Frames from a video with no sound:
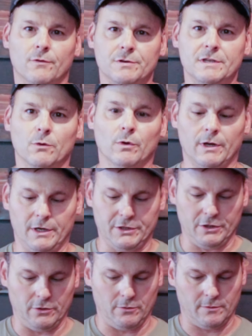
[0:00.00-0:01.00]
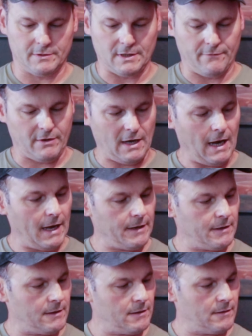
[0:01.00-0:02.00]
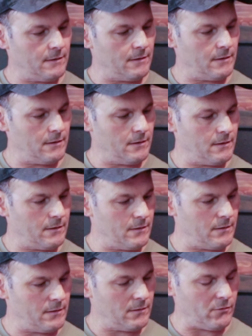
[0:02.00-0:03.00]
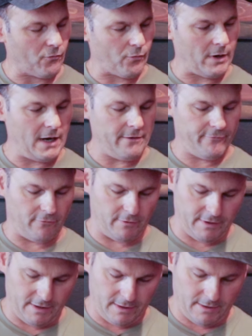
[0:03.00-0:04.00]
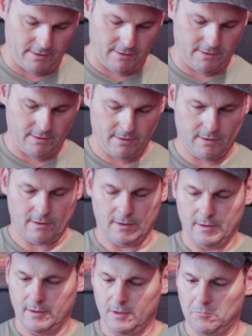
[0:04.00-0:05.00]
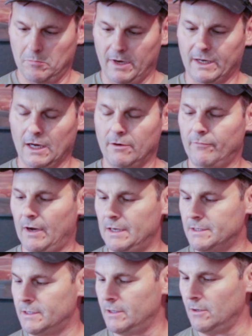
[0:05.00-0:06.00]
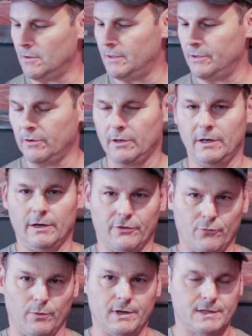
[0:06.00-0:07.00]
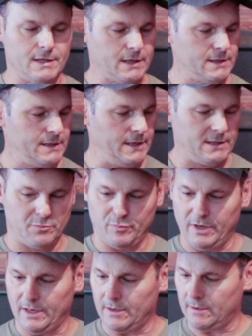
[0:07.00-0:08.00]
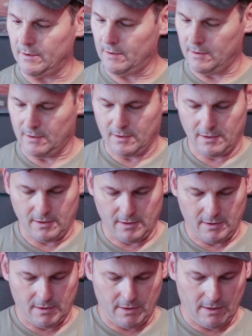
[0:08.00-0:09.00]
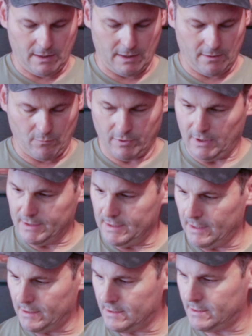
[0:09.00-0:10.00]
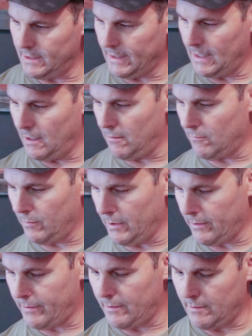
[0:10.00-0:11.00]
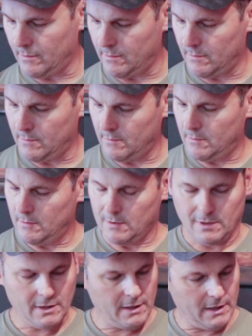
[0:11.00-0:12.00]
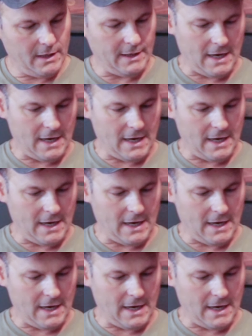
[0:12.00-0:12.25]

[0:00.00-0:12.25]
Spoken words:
first thing we're gonna do is I've got the rifle in my gun vise here, and you're gonna need a 3/16 bit. And we're gonna take this thing out with an